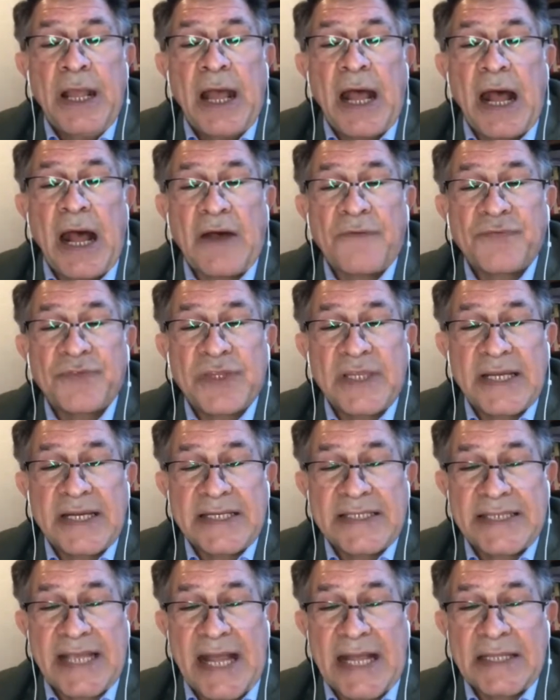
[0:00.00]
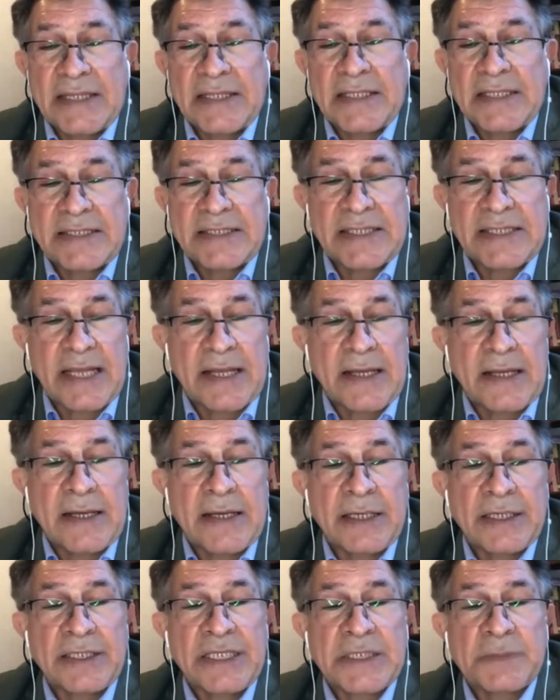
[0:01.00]
After that, the
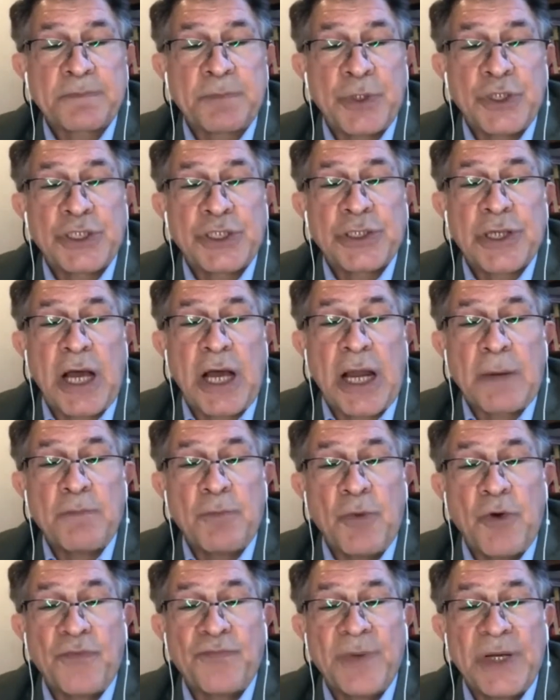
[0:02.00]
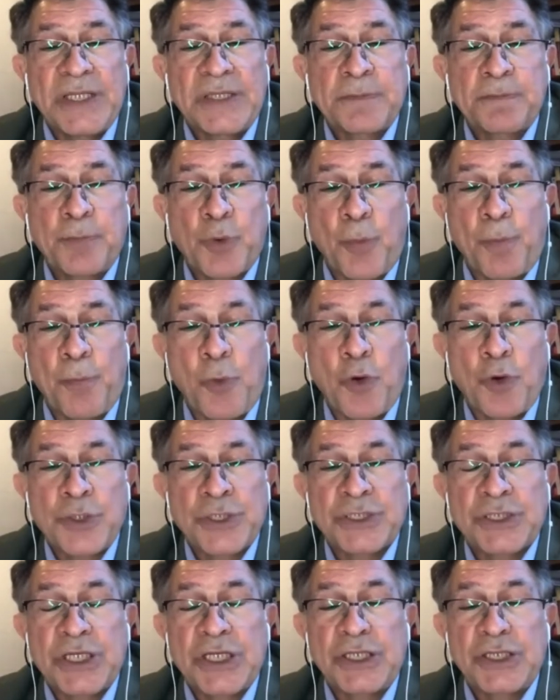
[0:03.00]
Kurdish political movement
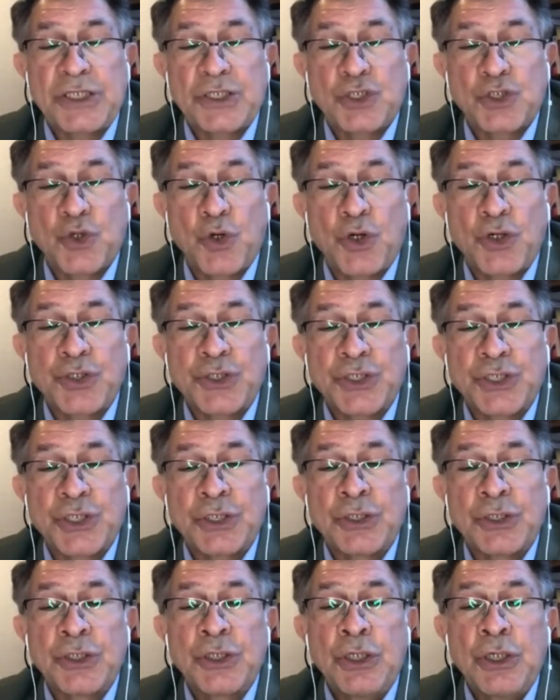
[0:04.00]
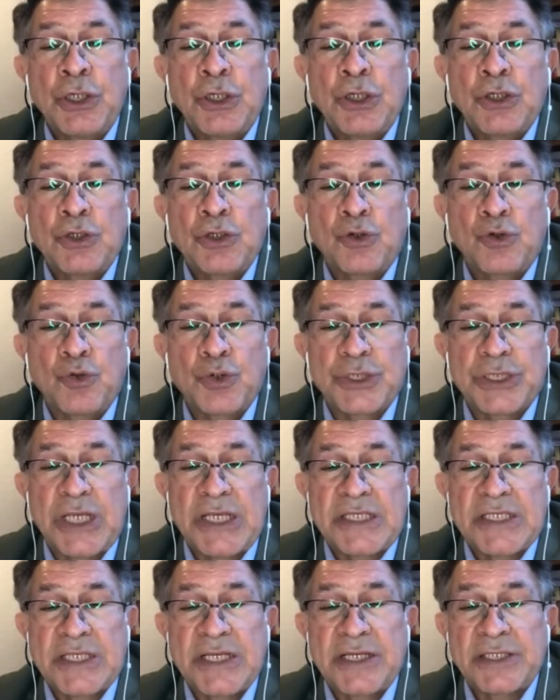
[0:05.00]
proposed a solution to the
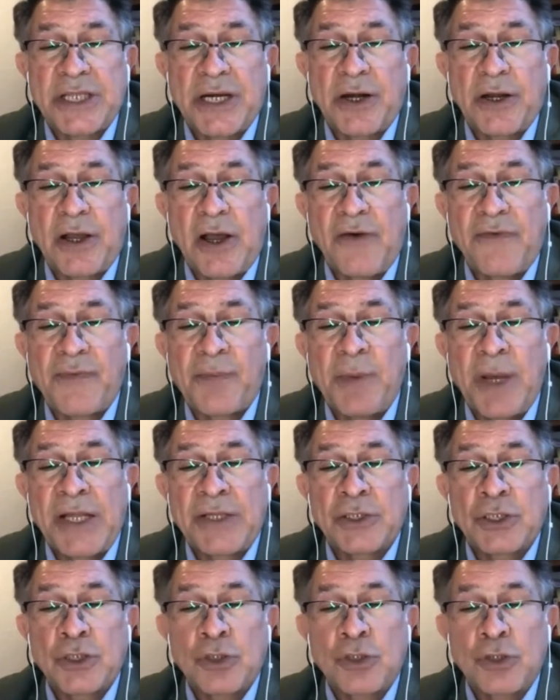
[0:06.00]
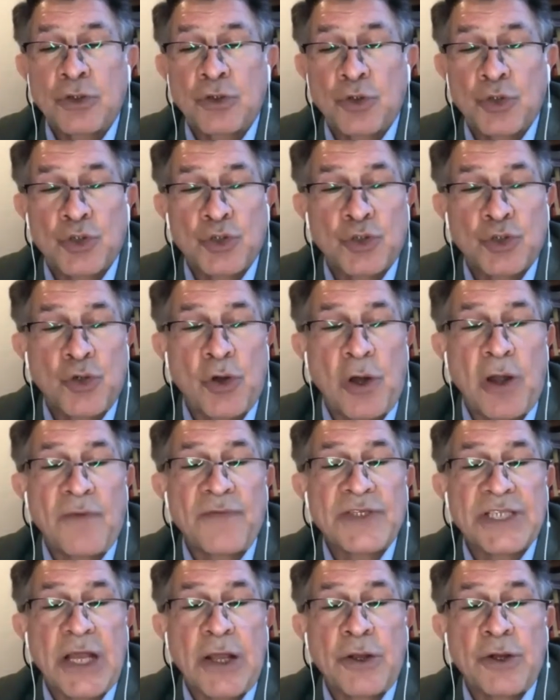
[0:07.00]
central government to solve
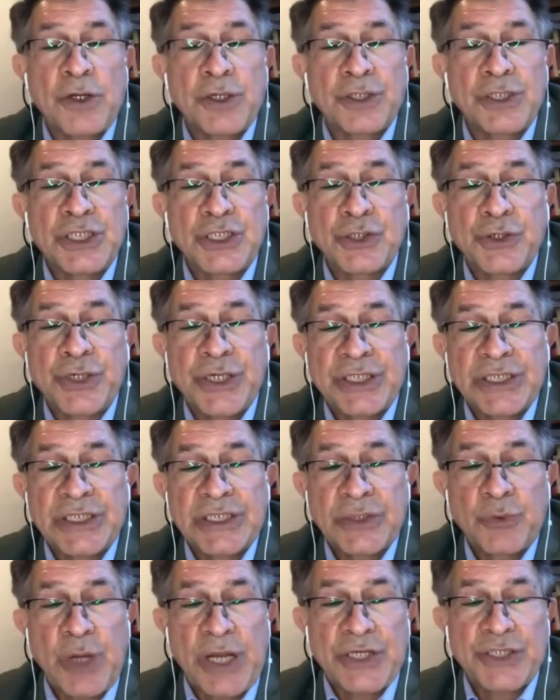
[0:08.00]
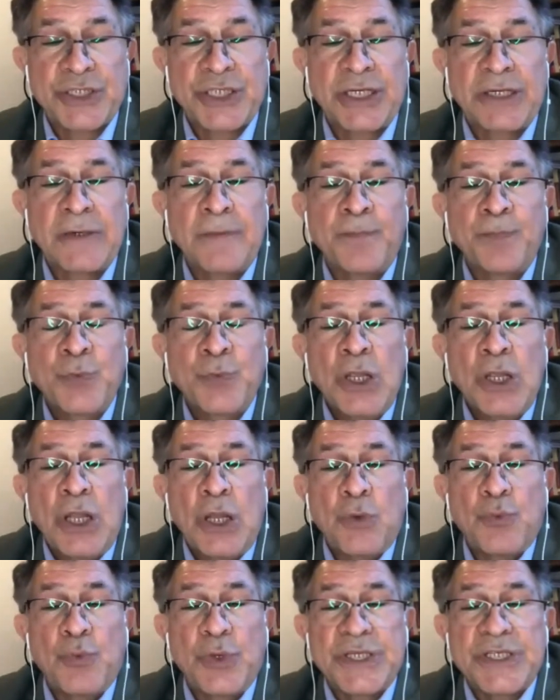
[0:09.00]
the Kurdish question
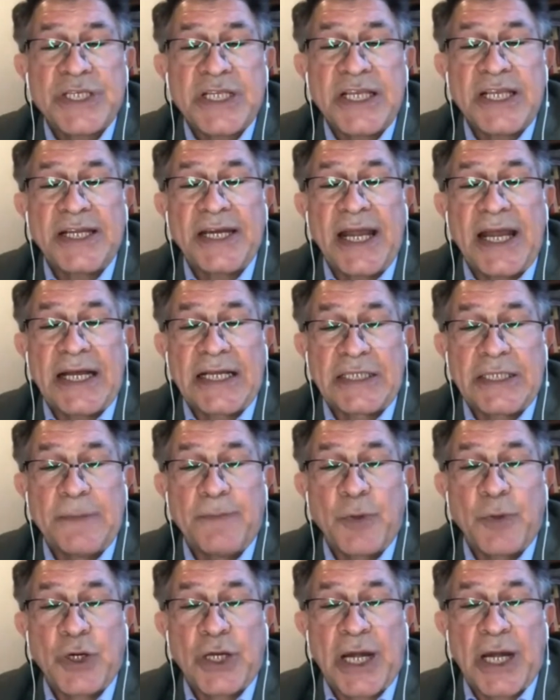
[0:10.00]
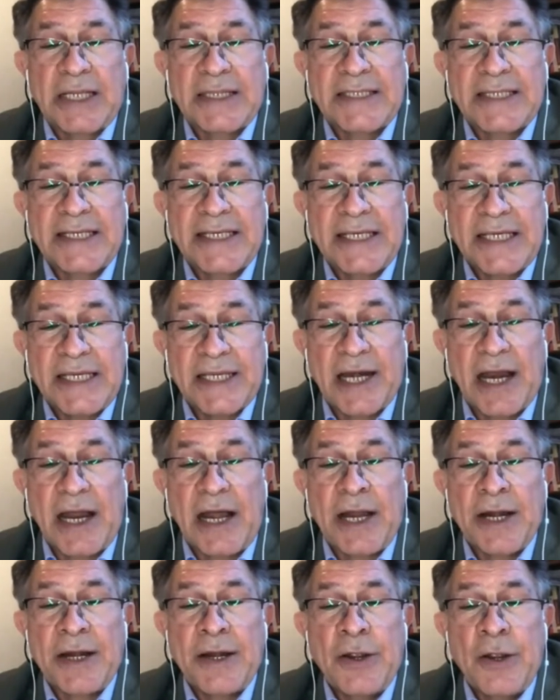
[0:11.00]
within a democratic
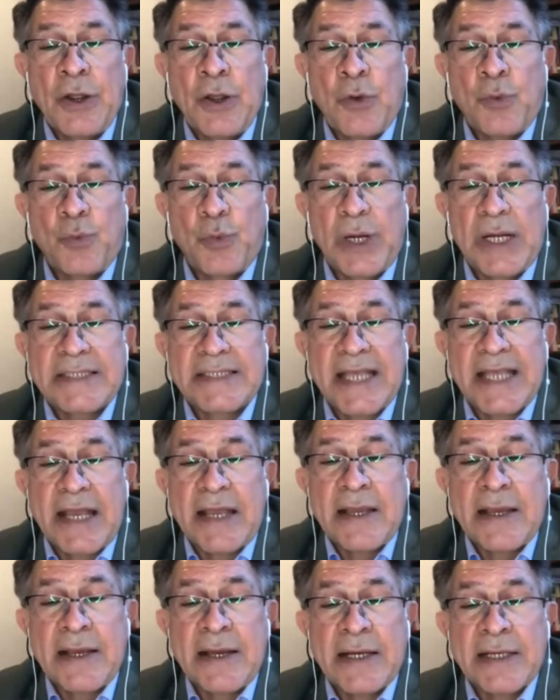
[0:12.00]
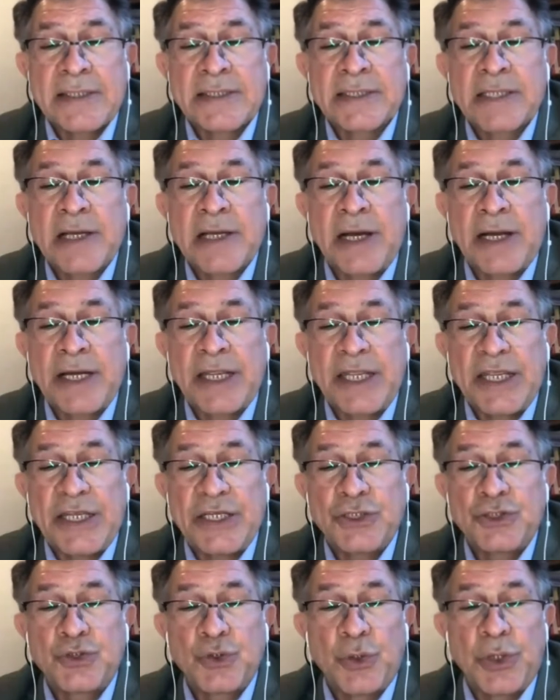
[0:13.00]
Iran where the Kurds can
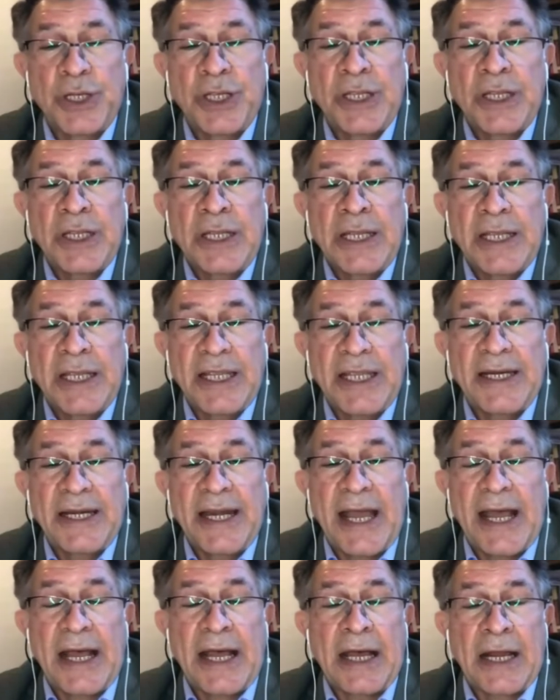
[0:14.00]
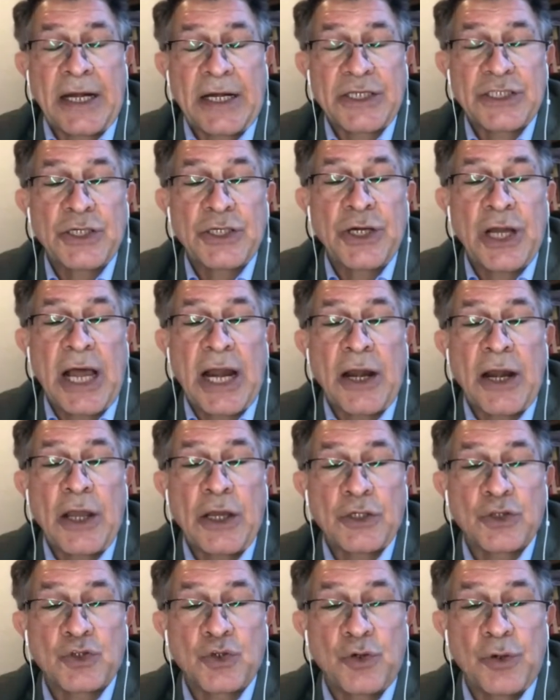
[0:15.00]
enjoy in a regional
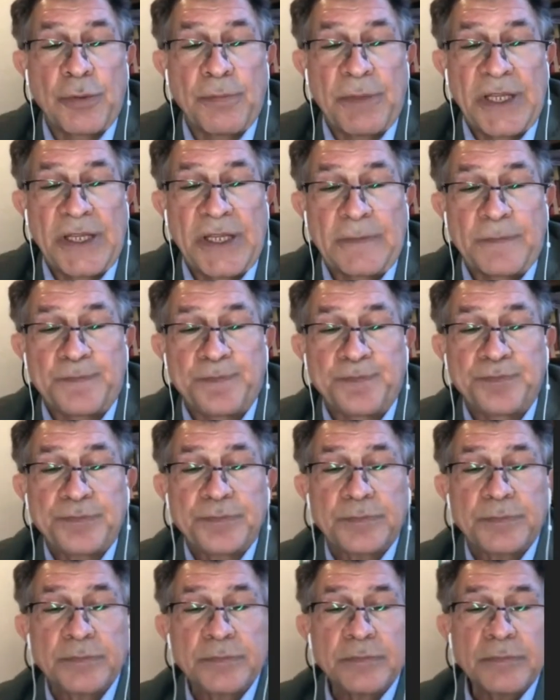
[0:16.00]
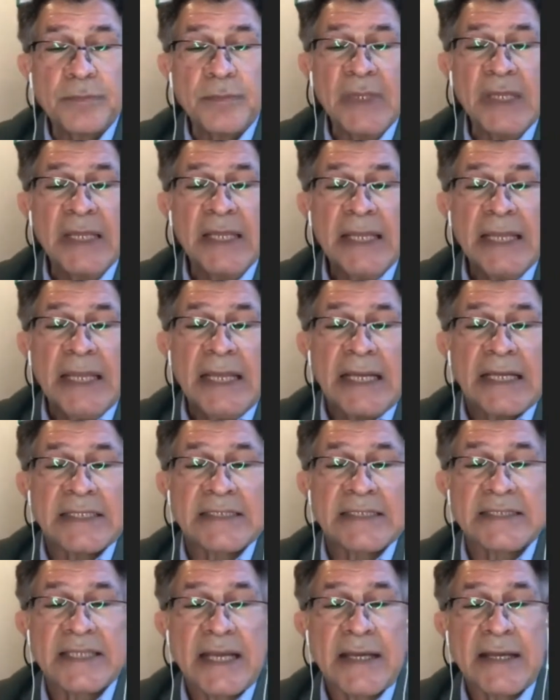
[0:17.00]
autonomy.
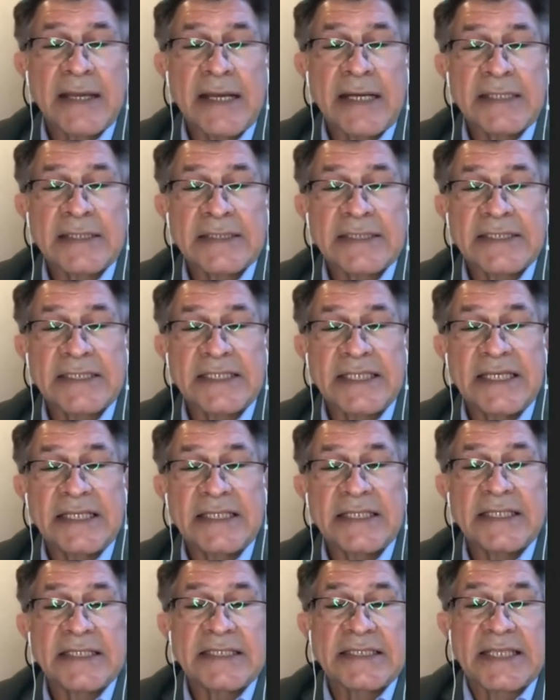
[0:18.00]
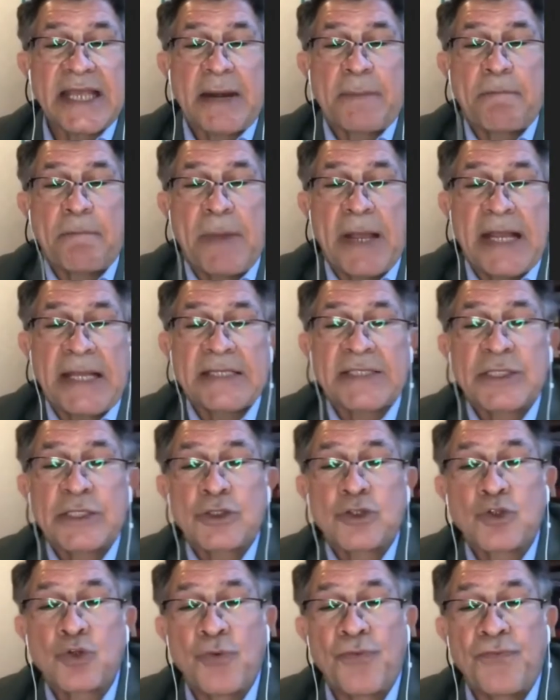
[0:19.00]
The Kurds did their best
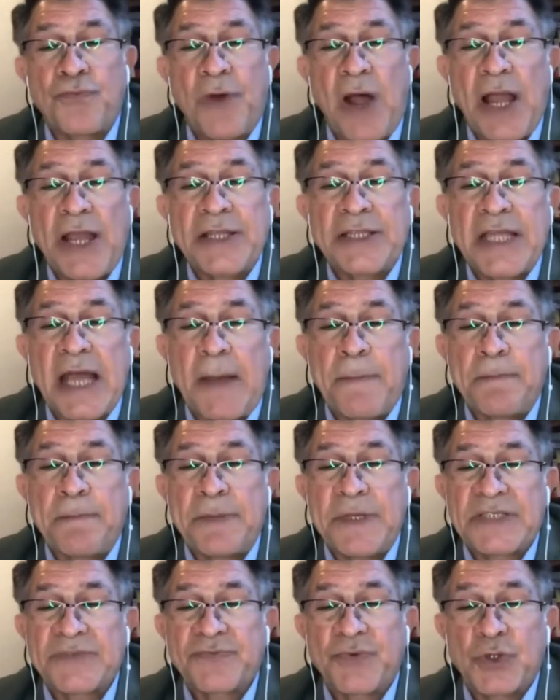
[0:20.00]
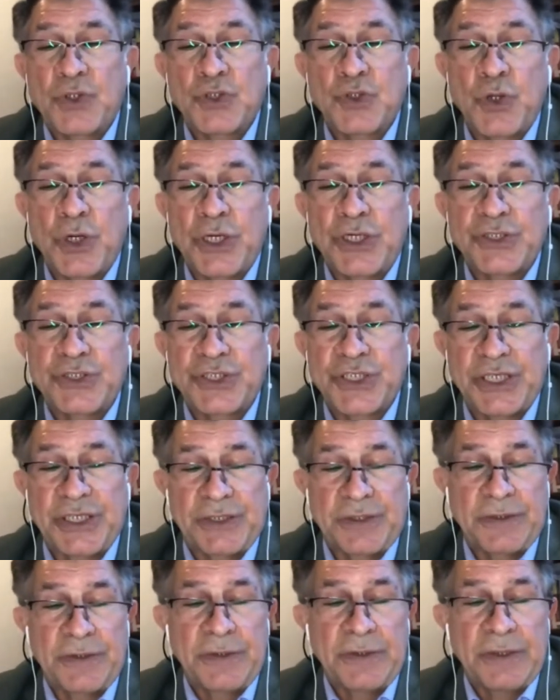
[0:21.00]
to find a peaceful solution.